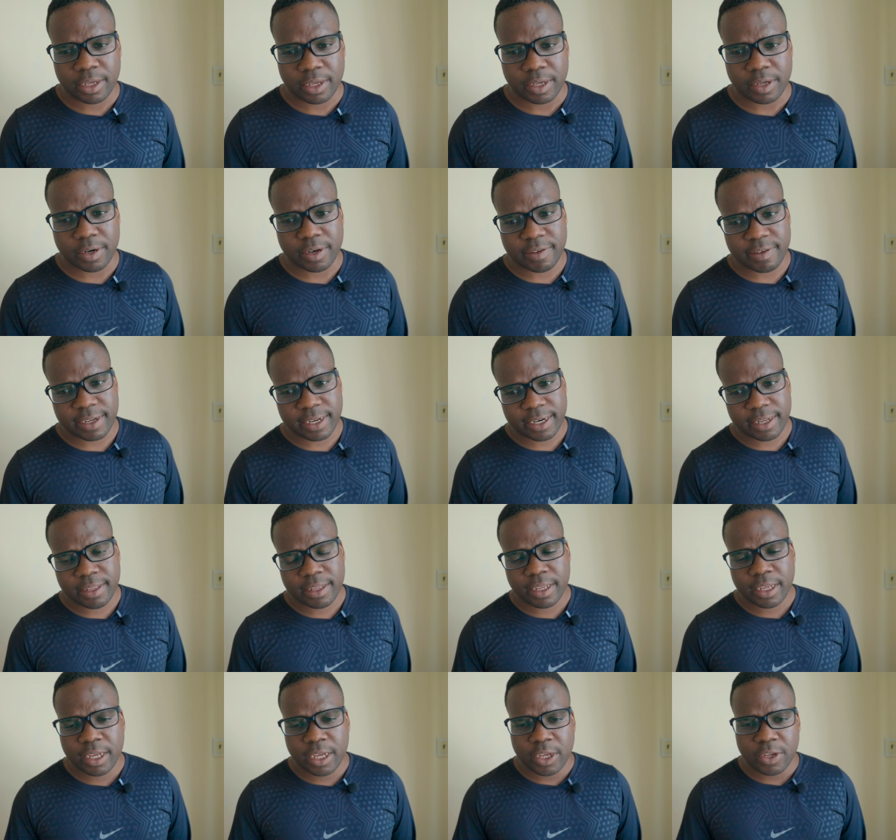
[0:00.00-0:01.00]
You understand
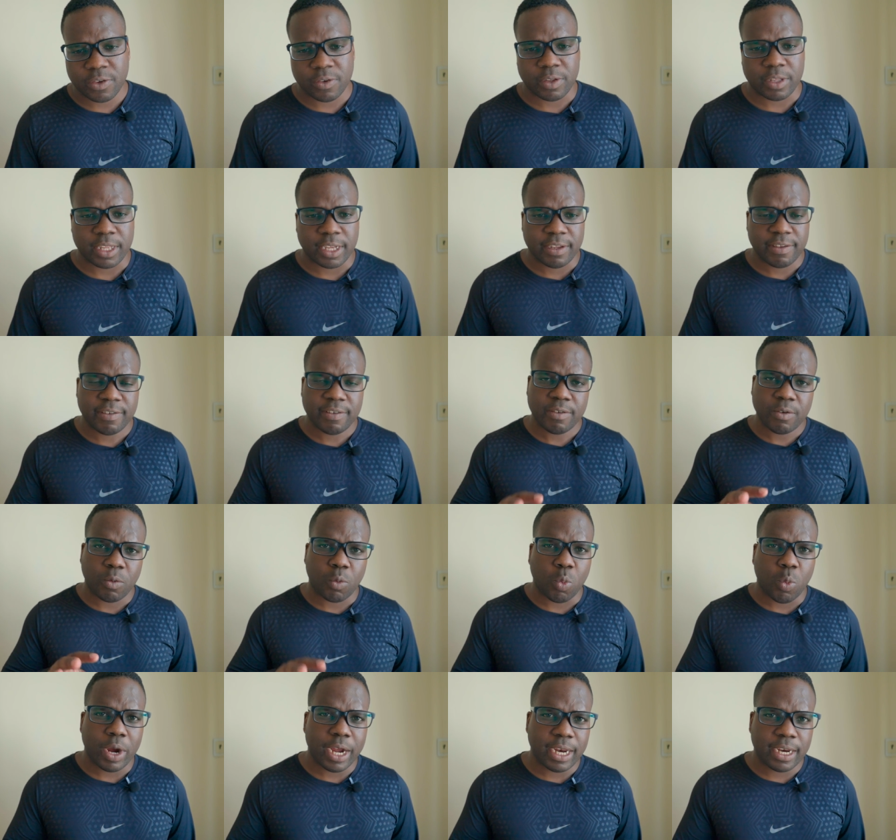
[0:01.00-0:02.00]
it? So that's
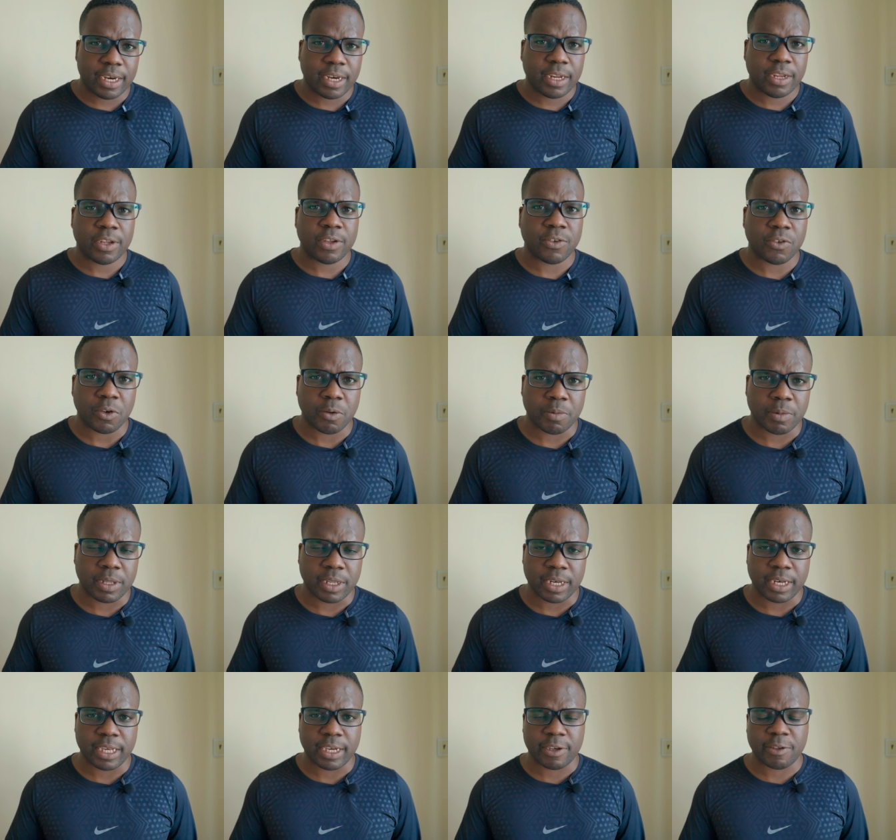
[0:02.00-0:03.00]
when
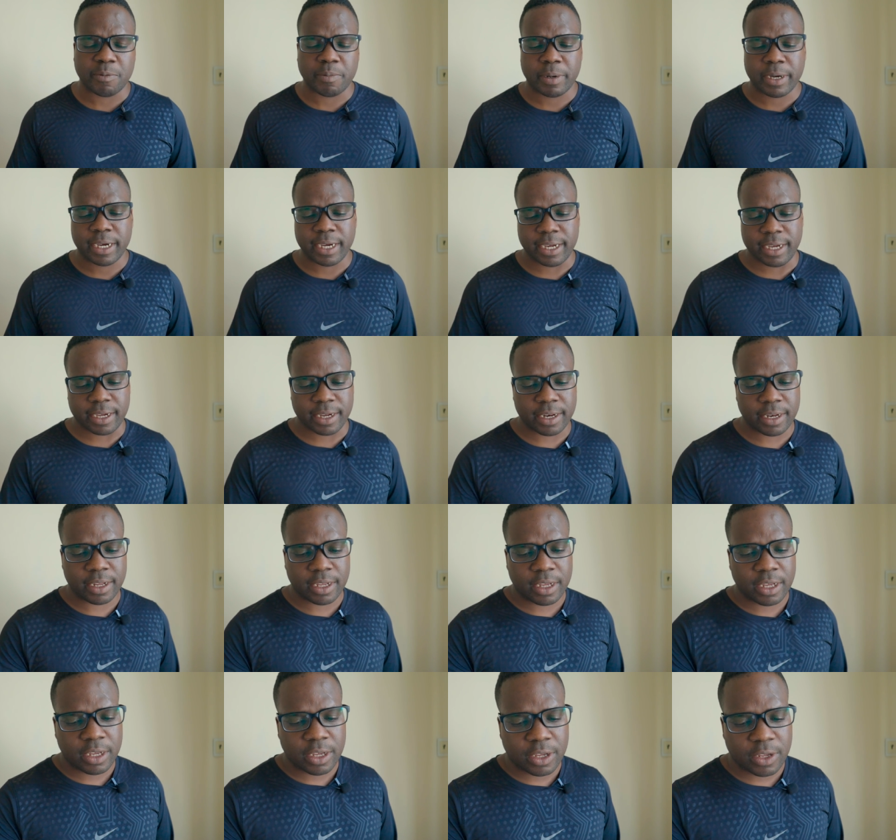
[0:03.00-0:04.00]
something expire.
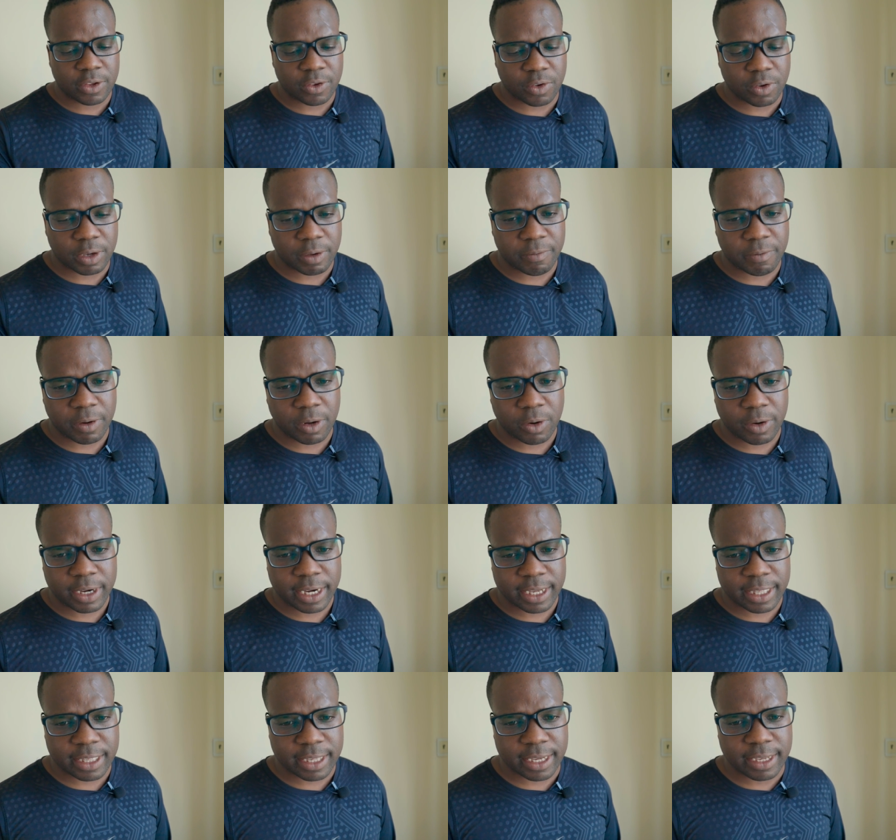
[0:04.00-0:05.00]
So if you
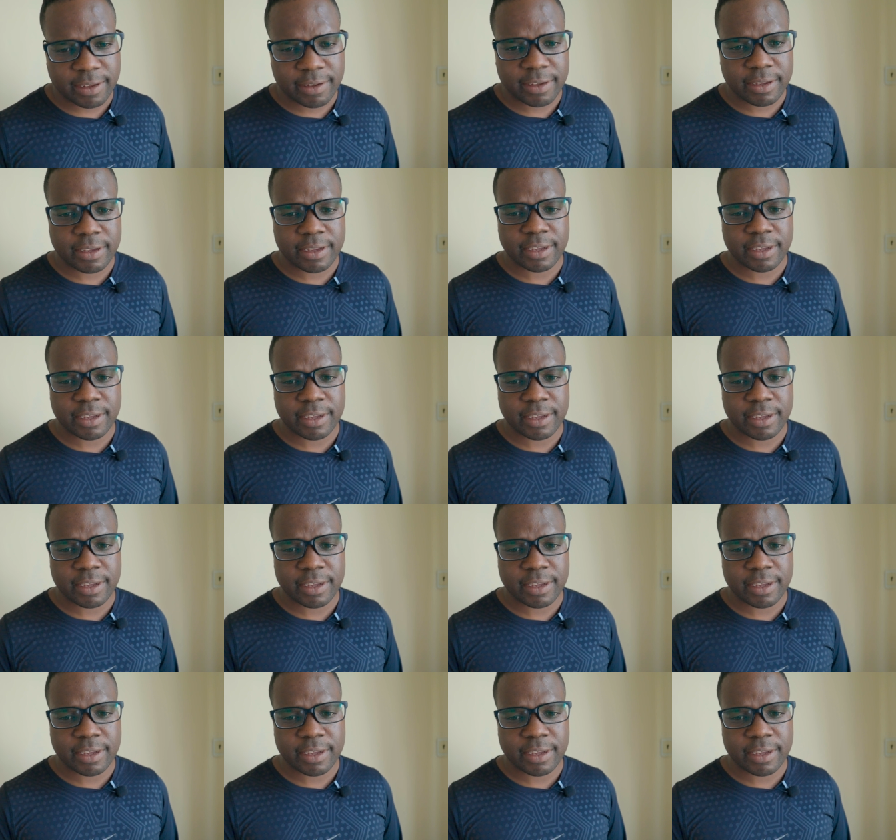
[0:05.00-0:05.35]
look at this